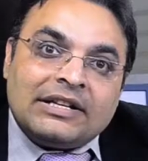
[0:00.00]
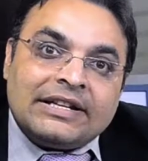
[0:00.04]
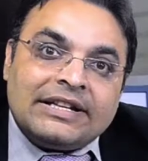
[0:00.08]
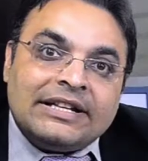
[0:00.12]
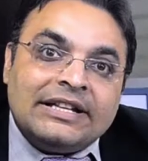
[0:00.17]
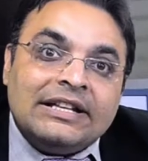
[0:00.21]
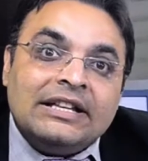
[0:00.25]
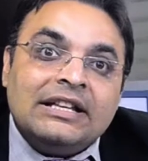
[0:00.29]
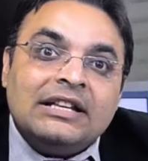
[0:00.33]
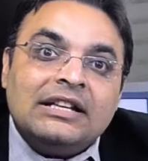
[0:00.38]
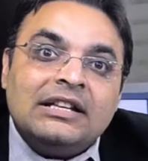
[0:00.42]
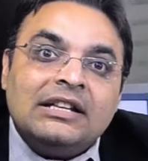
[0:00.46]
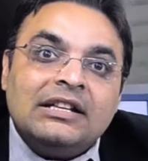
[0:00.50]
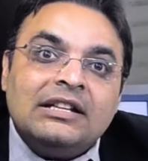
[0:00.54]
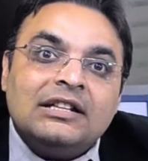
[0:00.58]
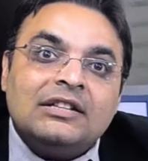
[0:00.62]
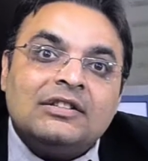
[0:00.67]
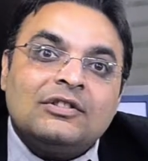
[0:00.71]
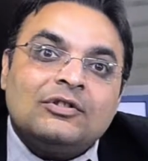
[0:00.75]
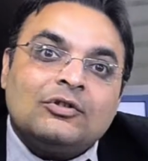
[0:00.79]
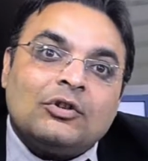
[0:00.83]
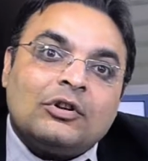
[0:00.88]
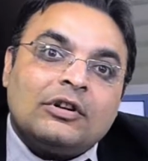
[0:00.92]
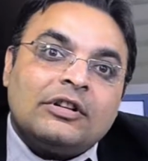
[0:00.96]
he
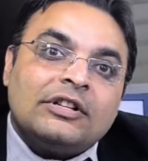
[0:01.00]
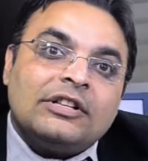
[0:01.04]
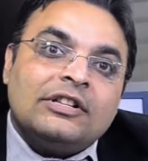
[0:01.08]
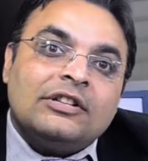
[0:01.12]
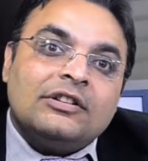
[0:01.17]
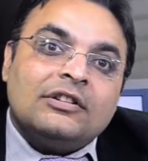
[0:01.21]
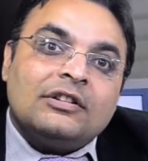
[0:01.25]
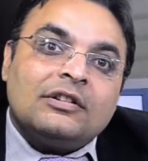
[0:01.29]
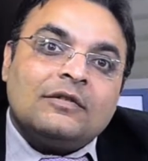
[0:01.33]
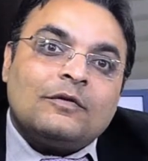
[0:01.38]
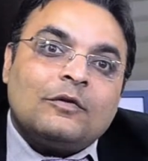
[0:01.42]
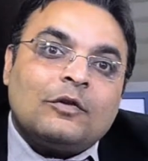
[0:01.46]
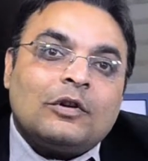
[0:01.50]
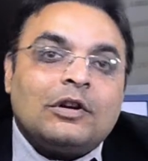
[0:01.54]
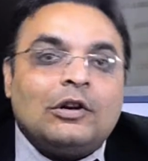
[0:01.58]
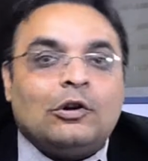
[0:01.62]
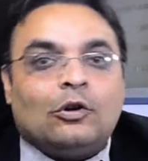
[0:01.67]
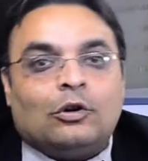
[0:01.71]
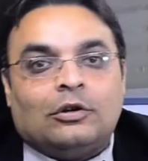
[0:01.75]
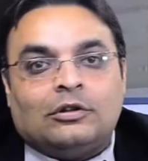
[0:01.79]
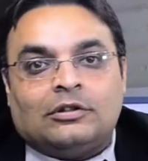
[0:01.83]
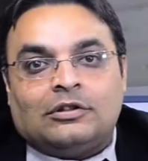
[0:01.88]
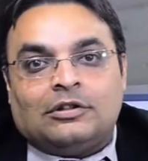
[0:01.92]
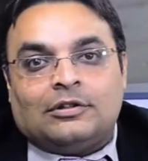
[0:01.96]
is not here for a
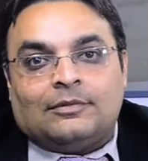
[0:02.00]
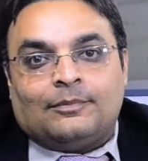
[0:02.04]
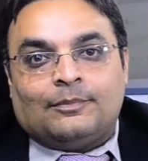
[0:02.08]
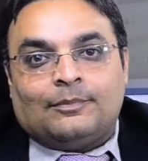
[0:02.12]
long term.